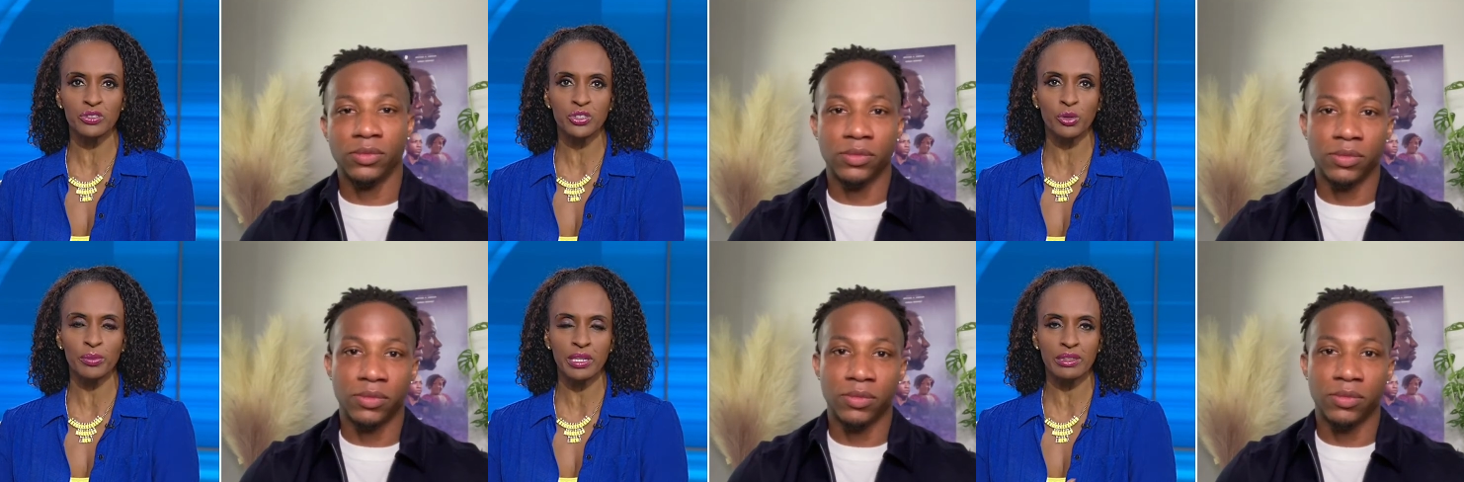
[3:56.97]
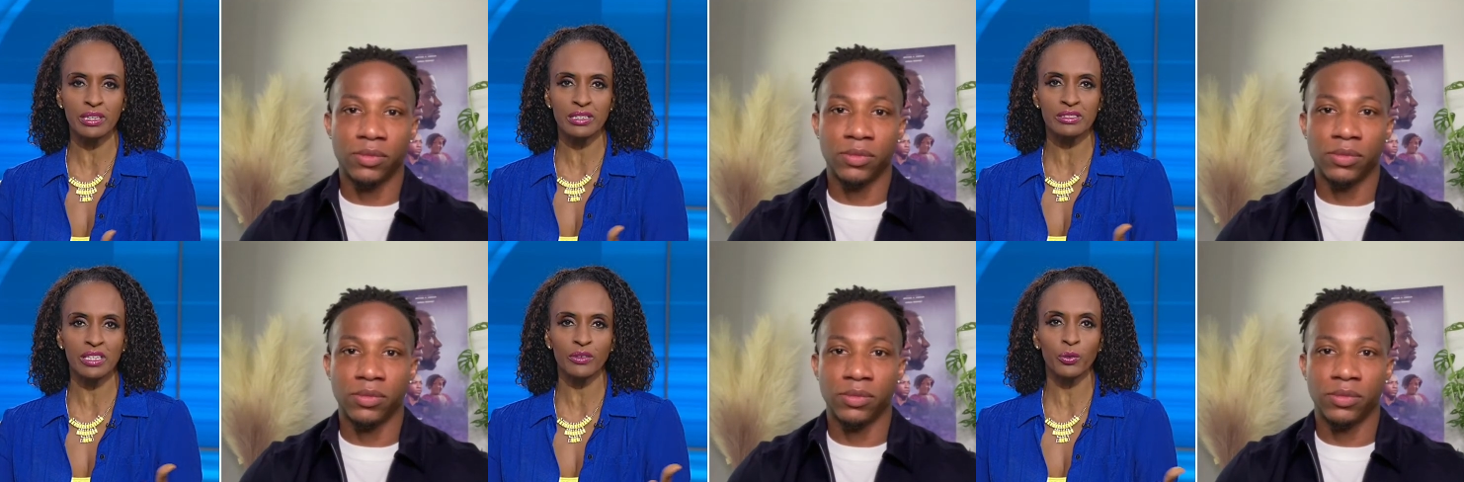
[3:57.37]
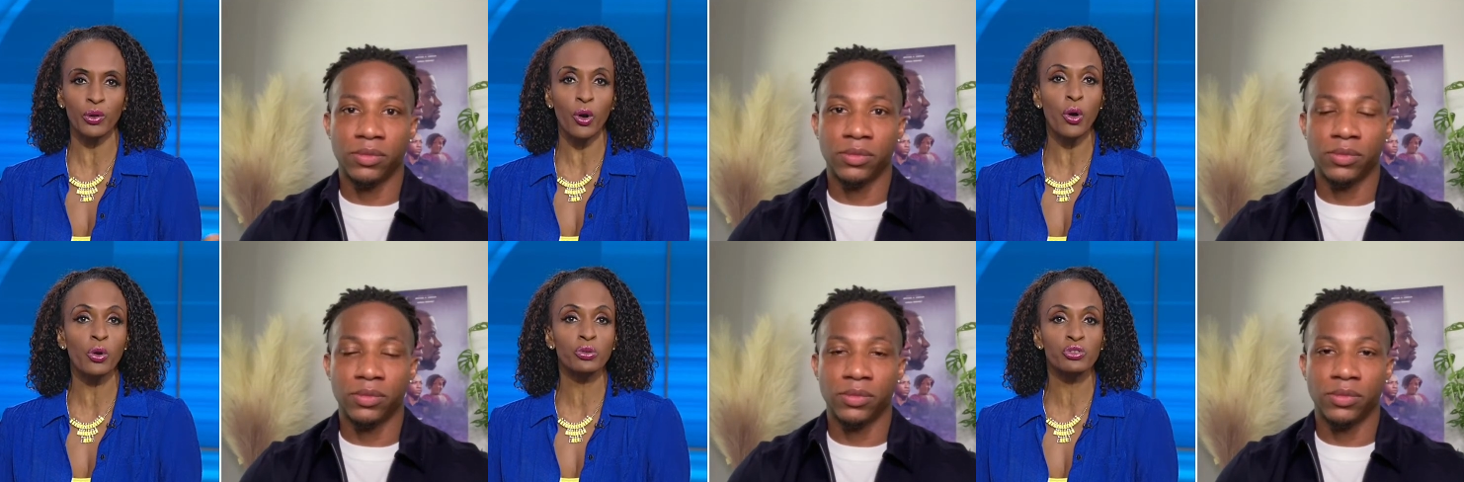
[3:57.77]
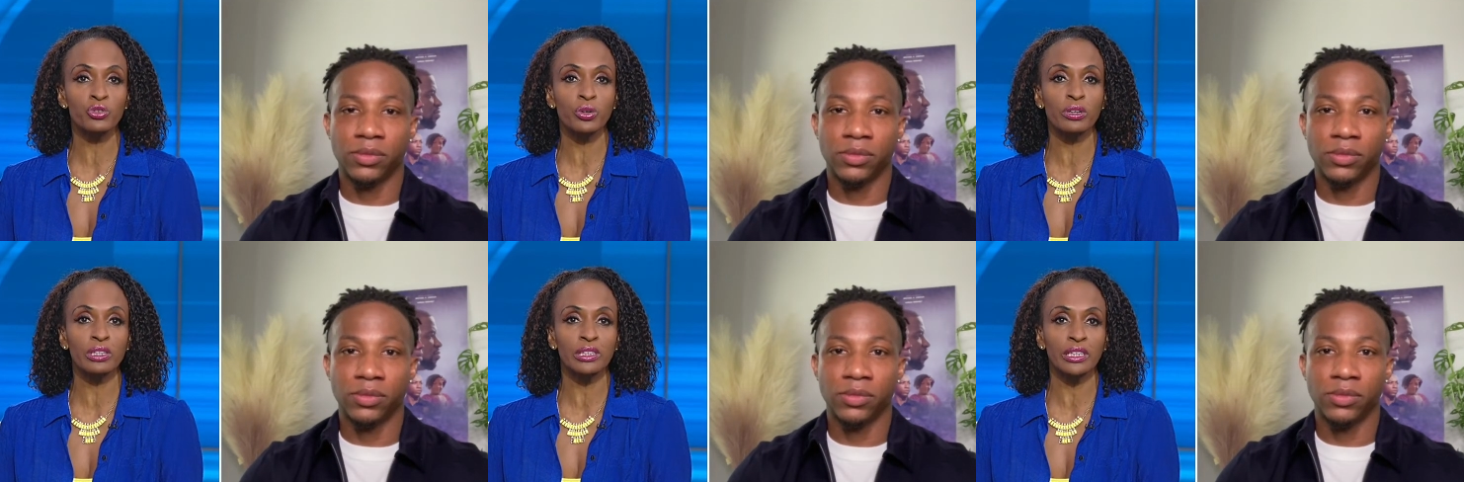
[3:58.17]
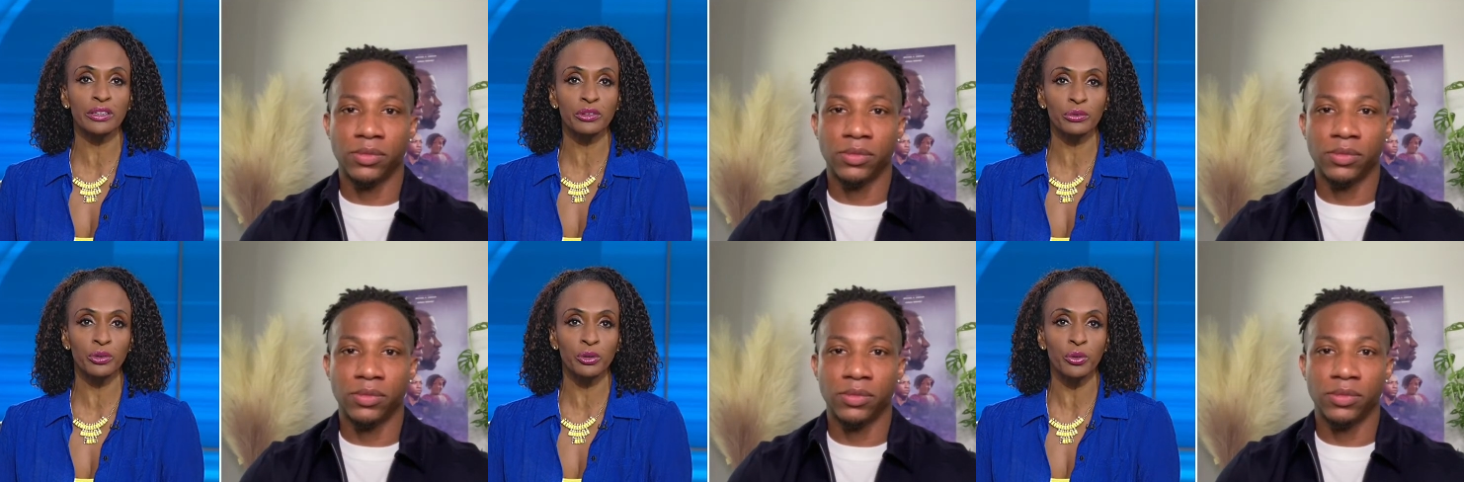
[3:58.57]
Speaker 1: so many things that we're all struggling
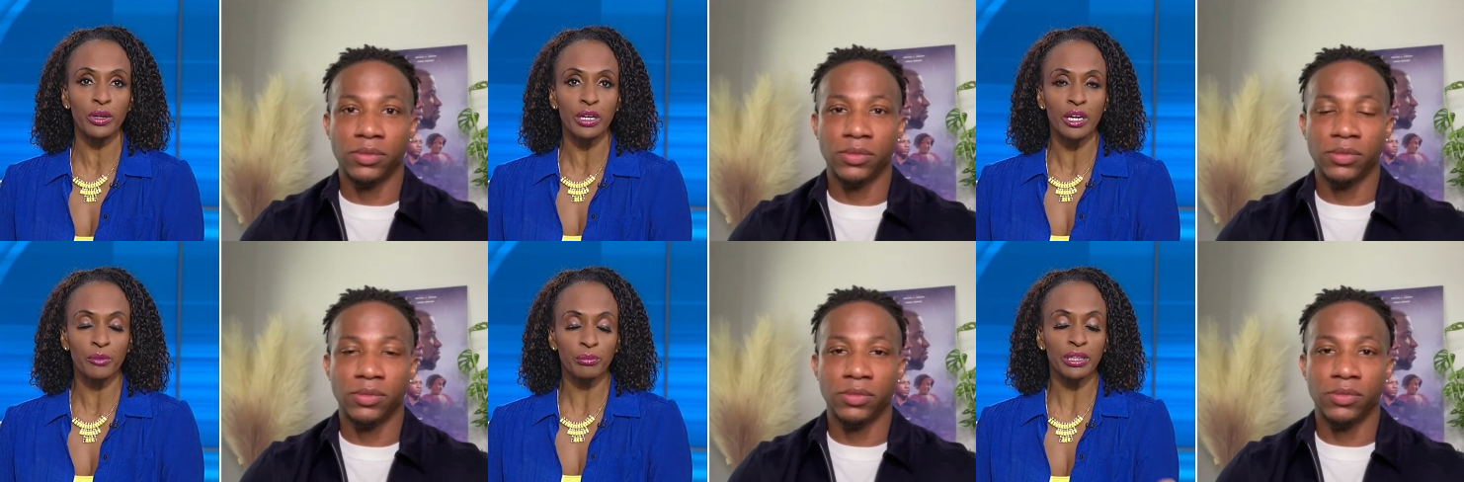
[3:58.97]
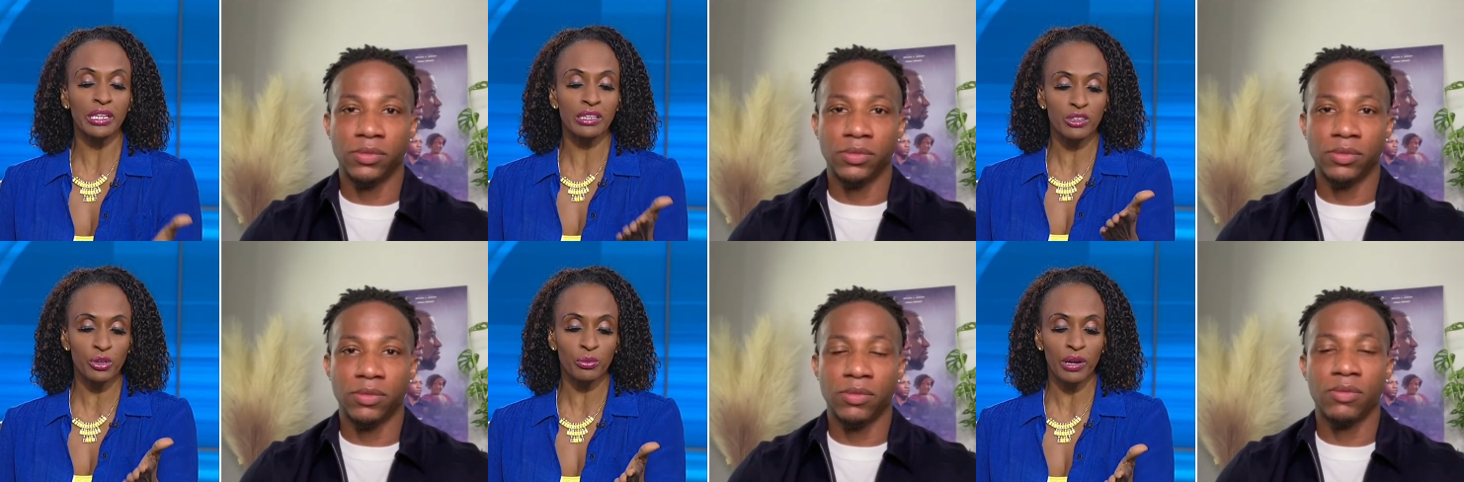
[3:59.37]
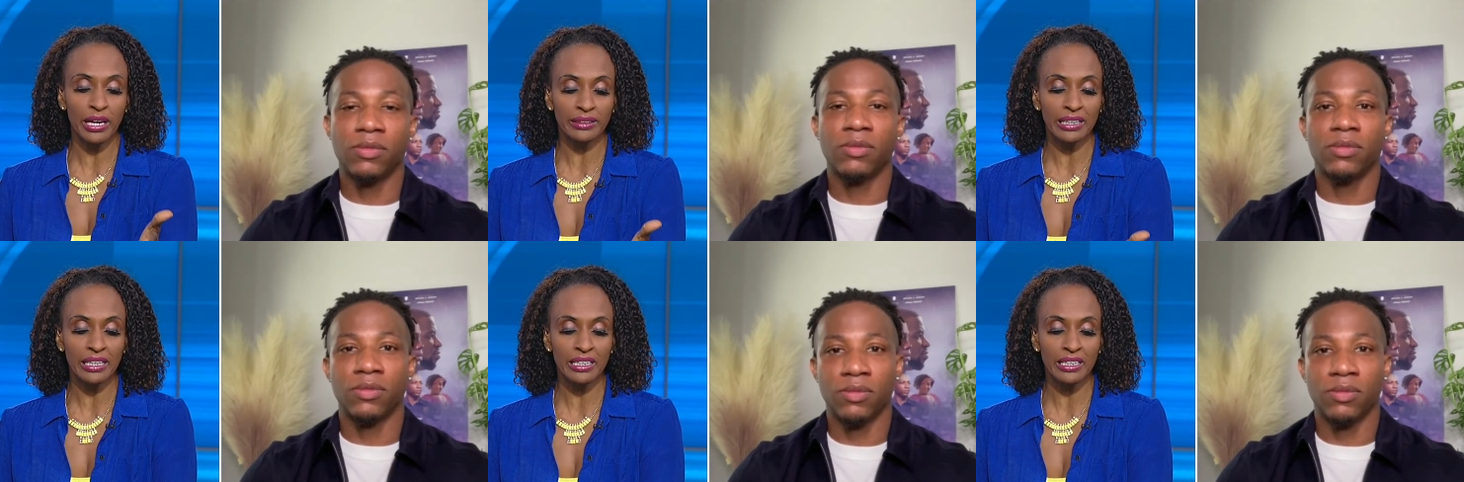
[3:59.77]
through, but you're right, that